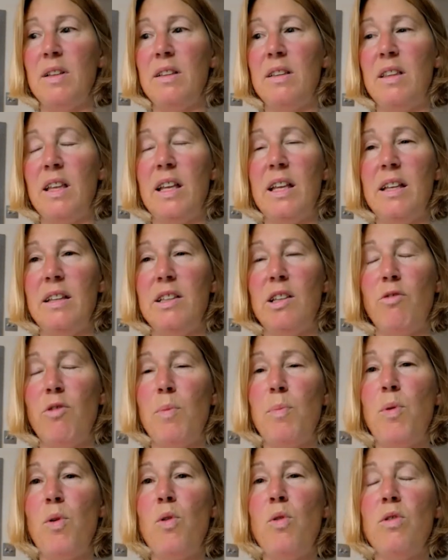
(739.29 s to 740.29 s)
The
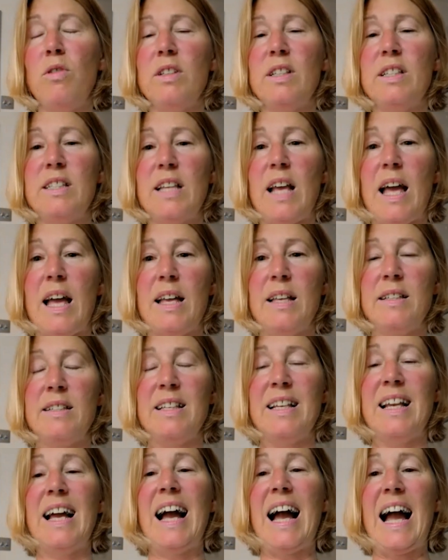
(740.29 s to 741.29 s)
report
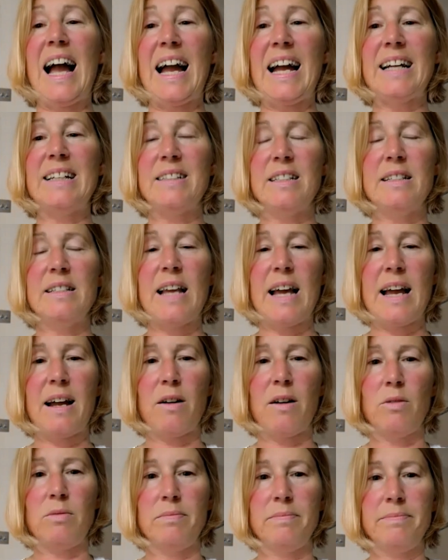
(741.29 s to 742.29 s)
says, act
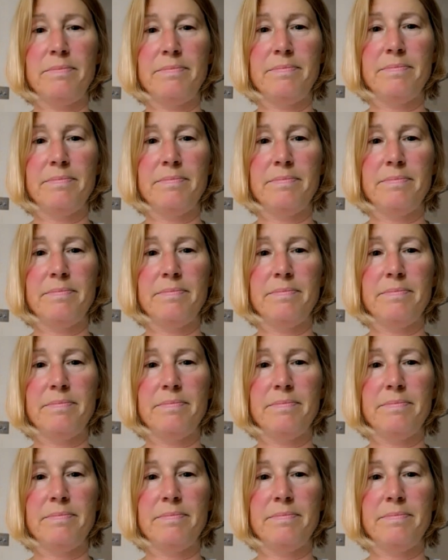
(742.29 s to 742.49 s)
now.